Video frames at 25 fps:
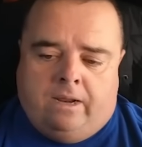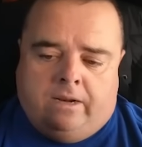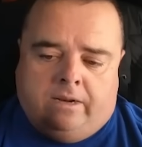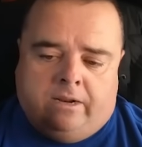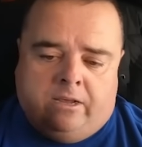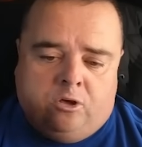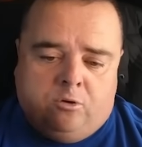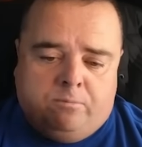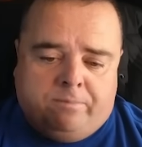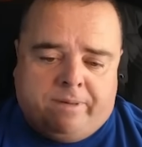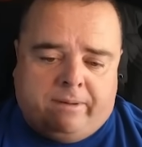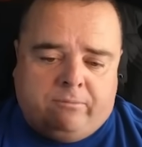
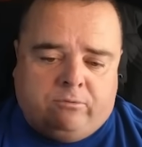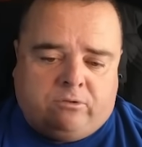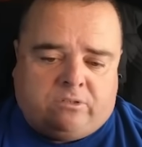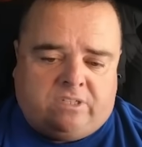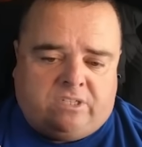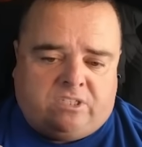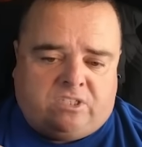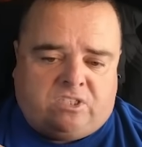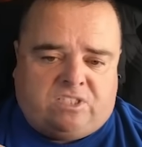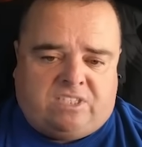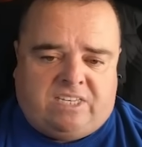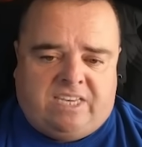Now, you'll be able
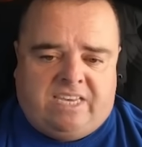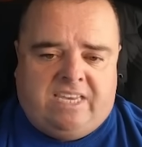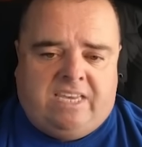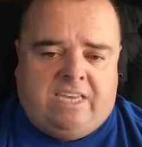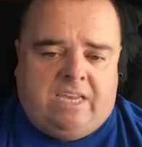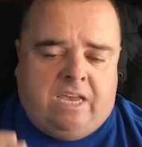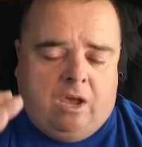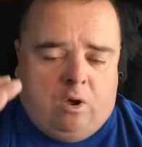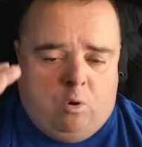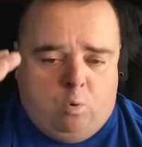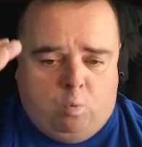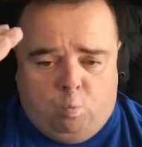to
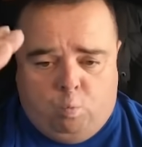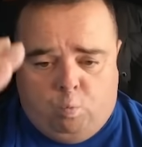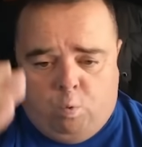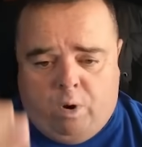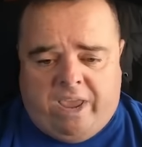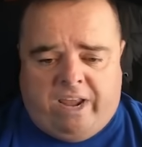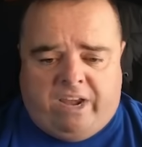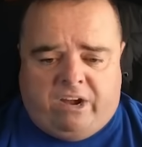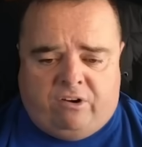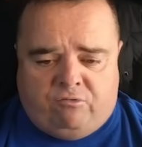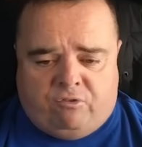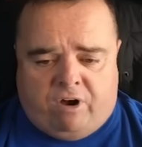see
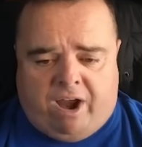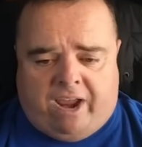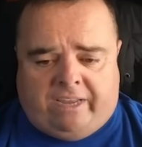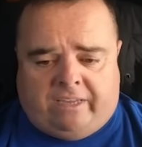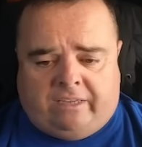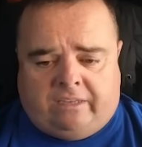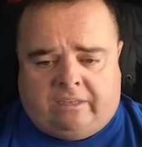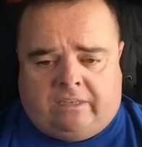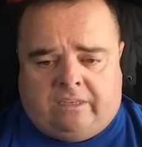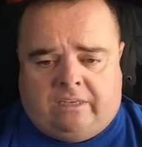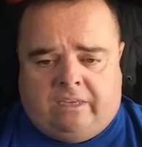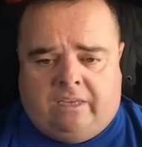where to
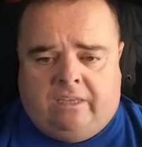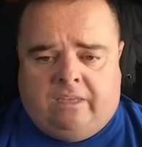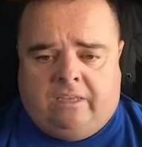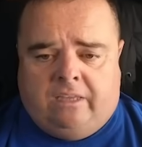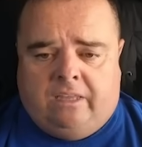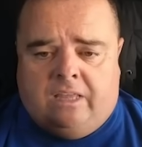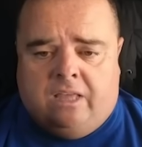rank,